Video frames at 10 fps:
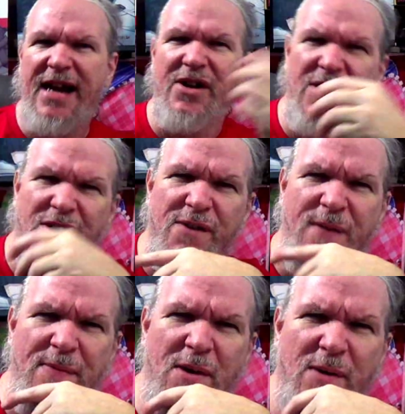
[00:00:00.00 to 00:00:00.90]
know if
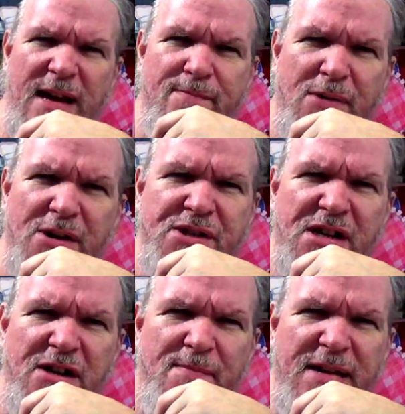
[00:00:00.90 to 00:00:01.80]
I'm the right person
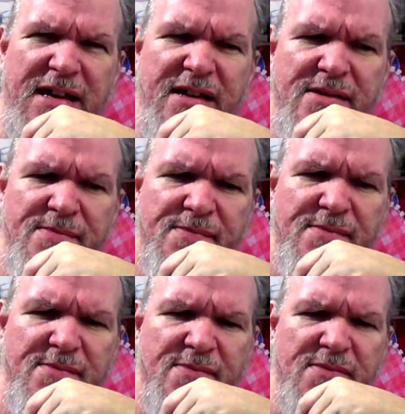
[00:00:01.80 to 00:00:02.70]
to be
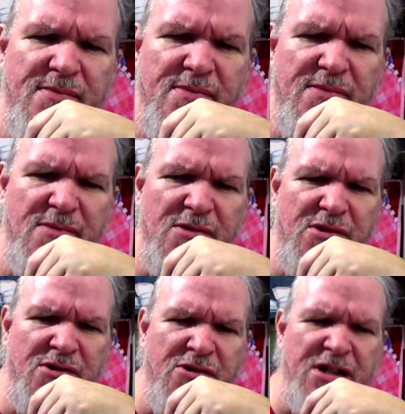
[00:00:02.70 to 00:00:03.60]

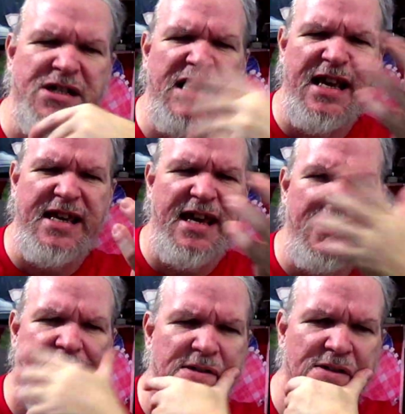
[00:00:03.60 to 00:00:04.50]

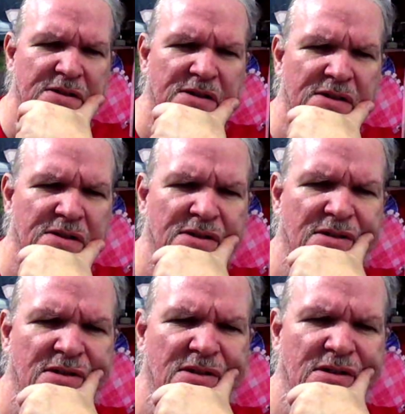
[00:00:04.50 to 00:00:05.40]
critiquing
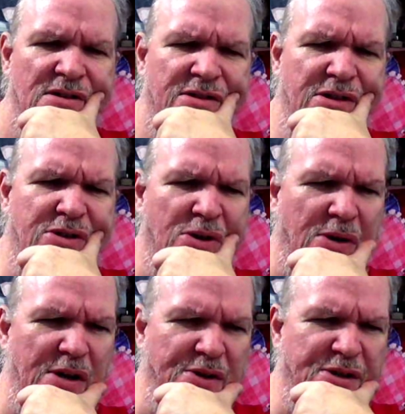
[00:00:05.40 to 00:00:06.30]

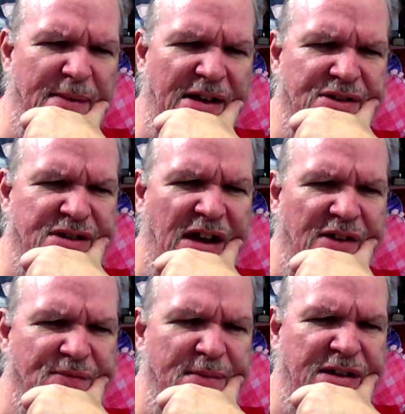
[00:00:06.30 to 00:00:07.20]
tutorials about
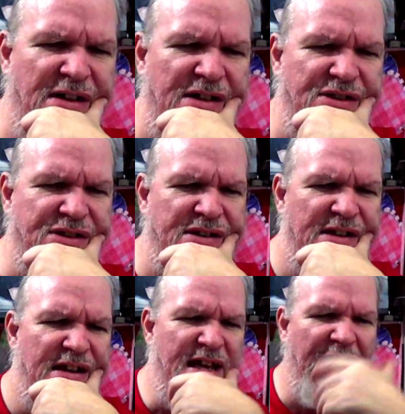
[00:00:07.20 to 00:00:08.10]
stuff, because
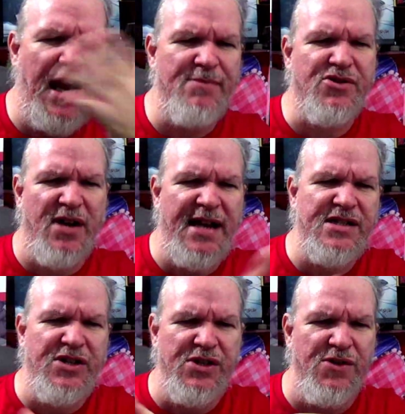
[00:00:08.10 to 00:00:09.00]
I'm trying to
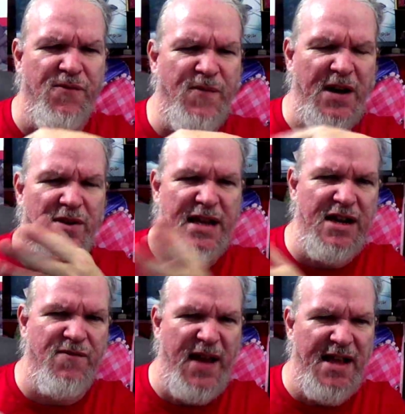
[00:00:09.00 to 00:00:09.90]
do fairly
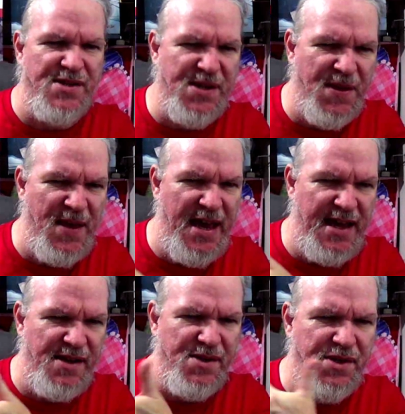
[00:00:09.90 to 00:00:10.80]
advanced
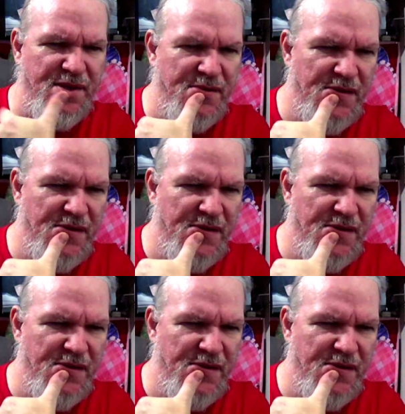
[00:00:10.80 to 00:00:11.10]
things